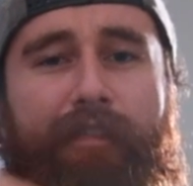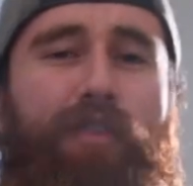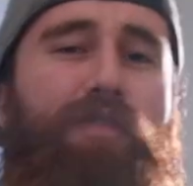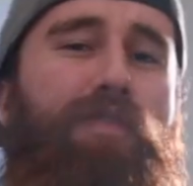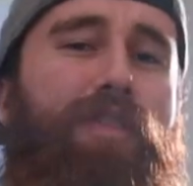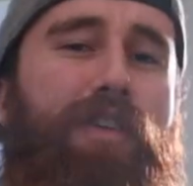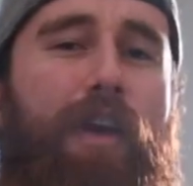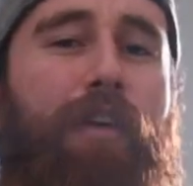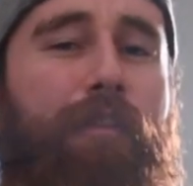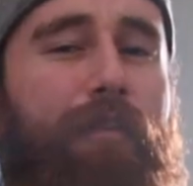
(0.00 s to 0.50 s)

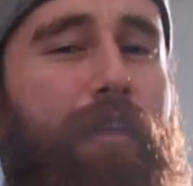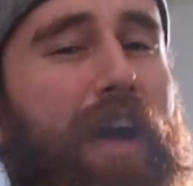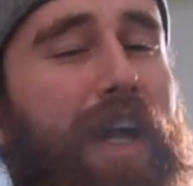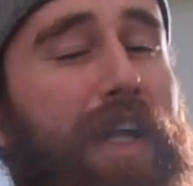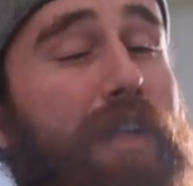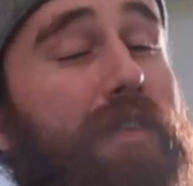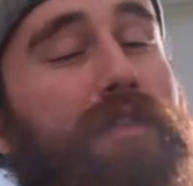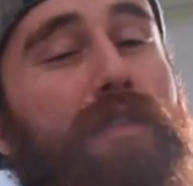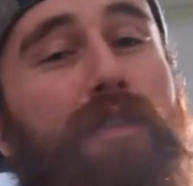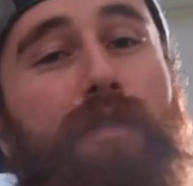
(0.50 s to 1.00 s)
audio
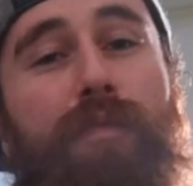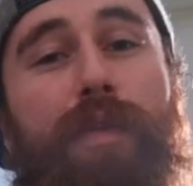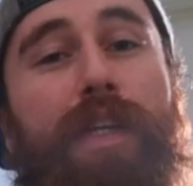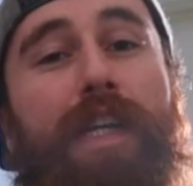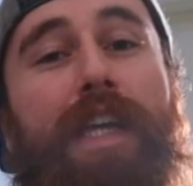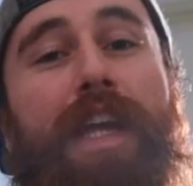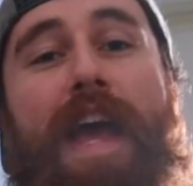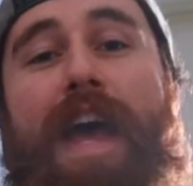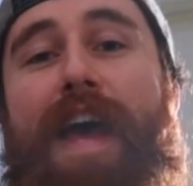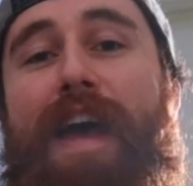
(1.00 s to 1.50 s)
files
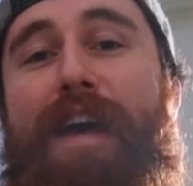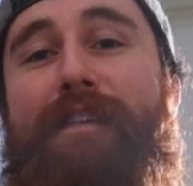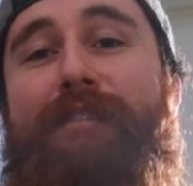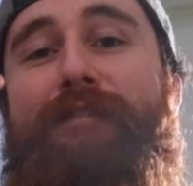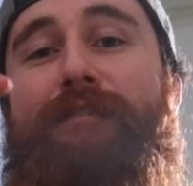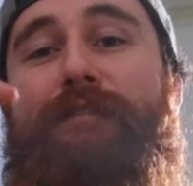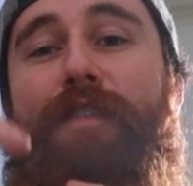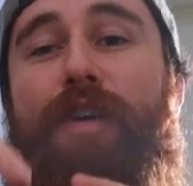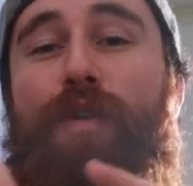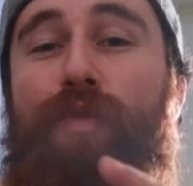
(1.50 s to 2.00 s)
normally
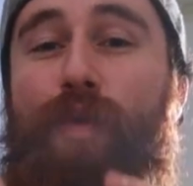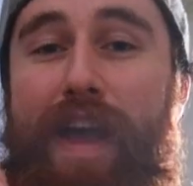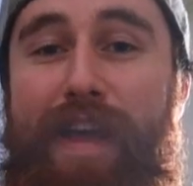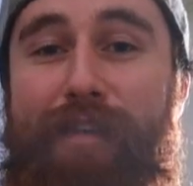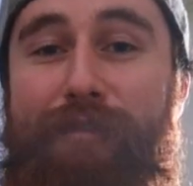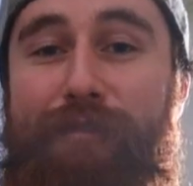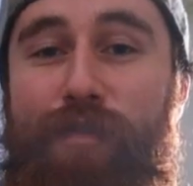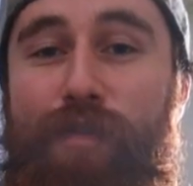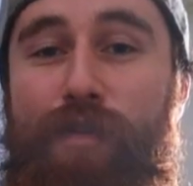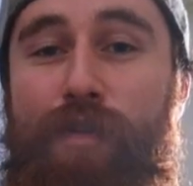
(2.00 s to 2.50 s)
have a
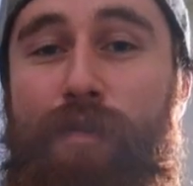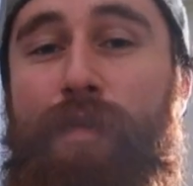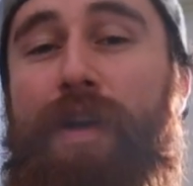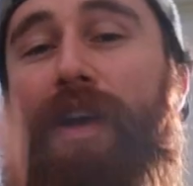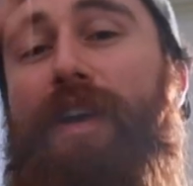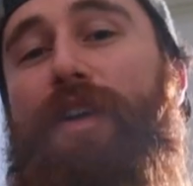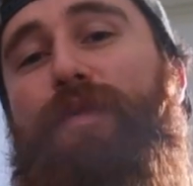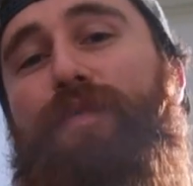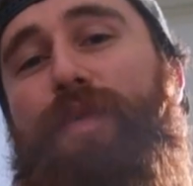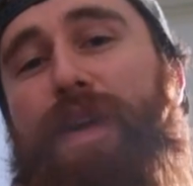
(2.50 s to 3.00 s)
waveform,
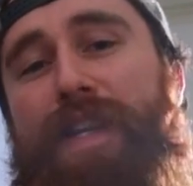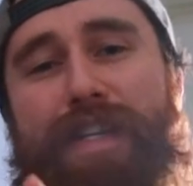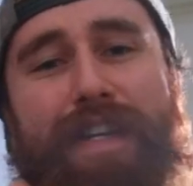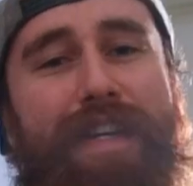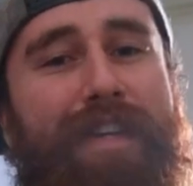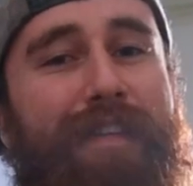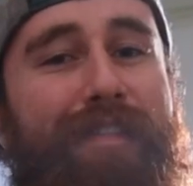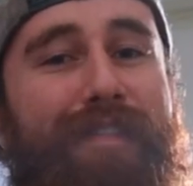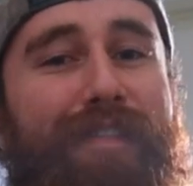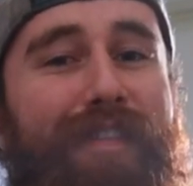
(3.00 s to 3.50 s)
which
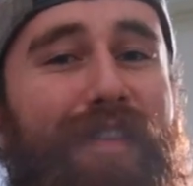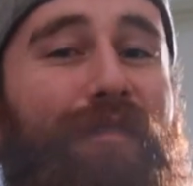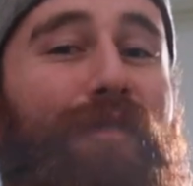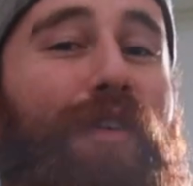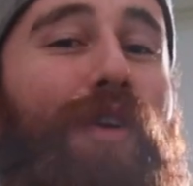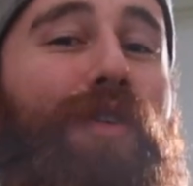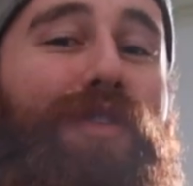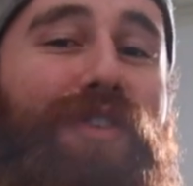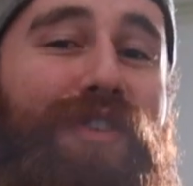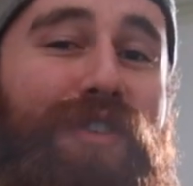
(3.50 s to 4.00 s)
is the
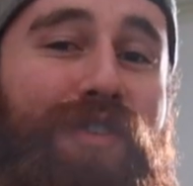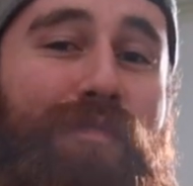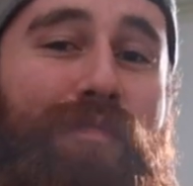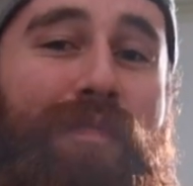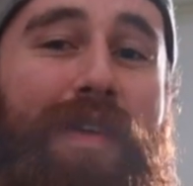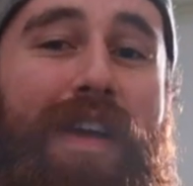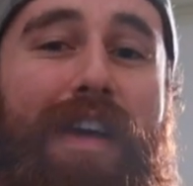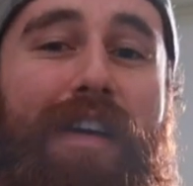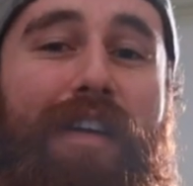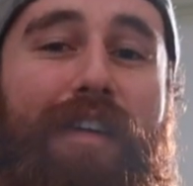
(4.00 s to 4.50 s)

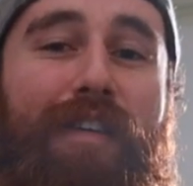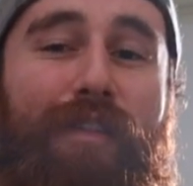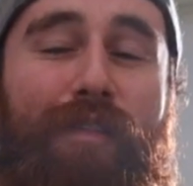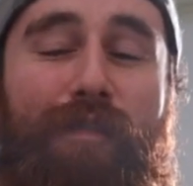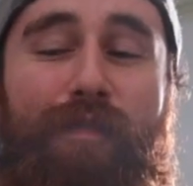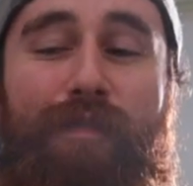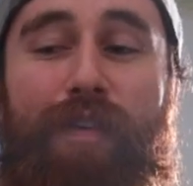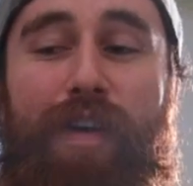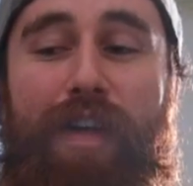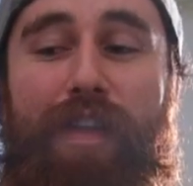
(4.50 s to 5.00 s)
volume
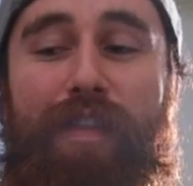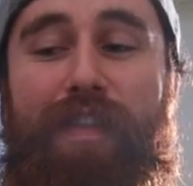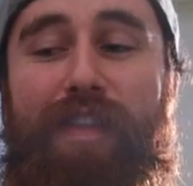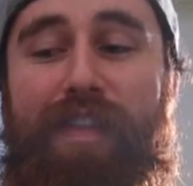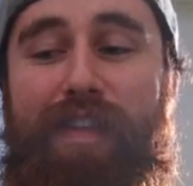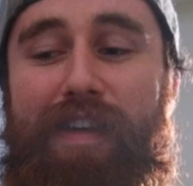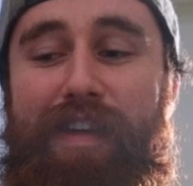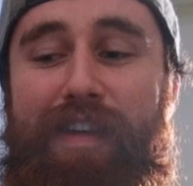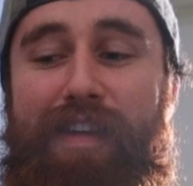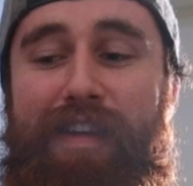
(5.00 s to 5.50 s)
of
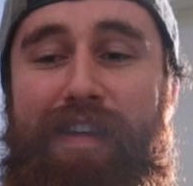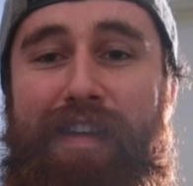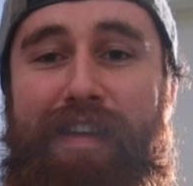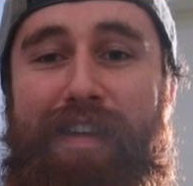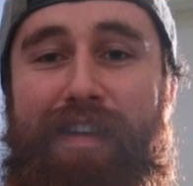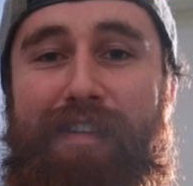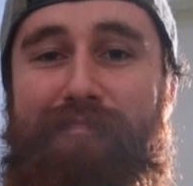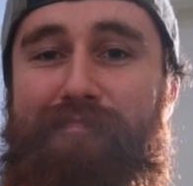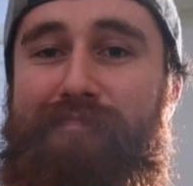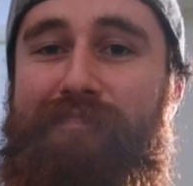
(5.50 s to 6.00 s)

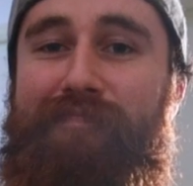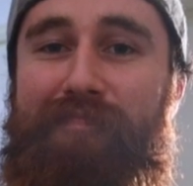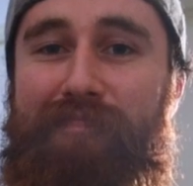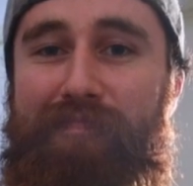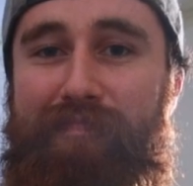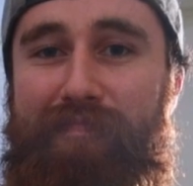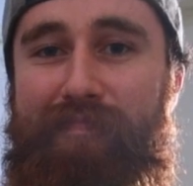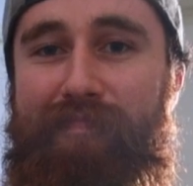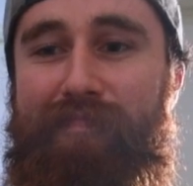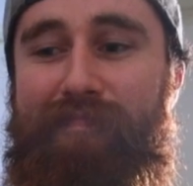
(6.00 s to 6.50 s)
the
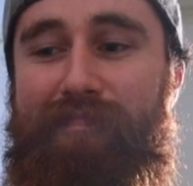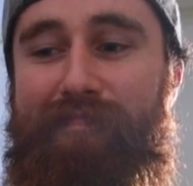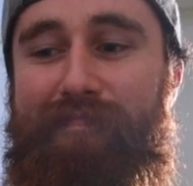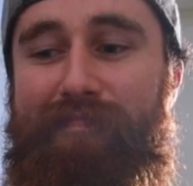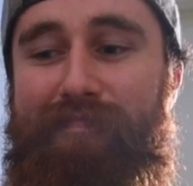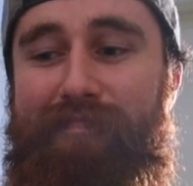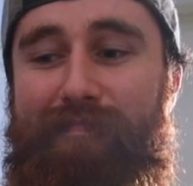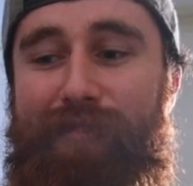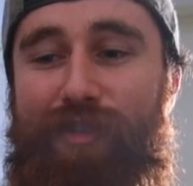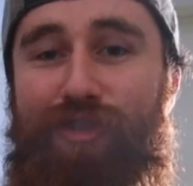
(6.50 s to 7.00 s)

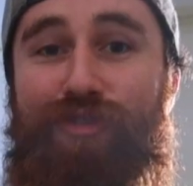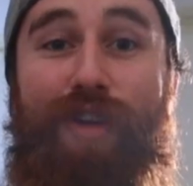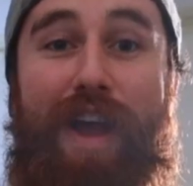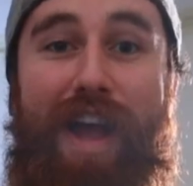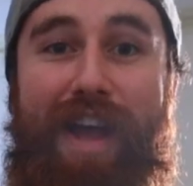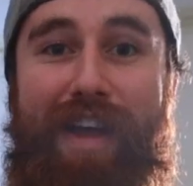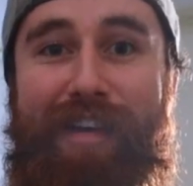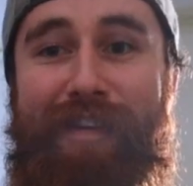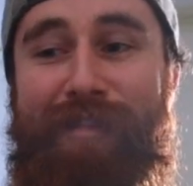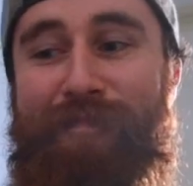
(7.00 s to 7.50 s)

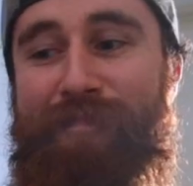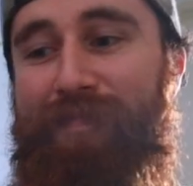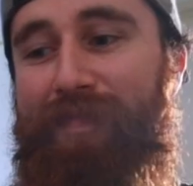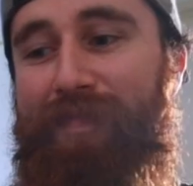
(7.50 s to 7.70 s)
track.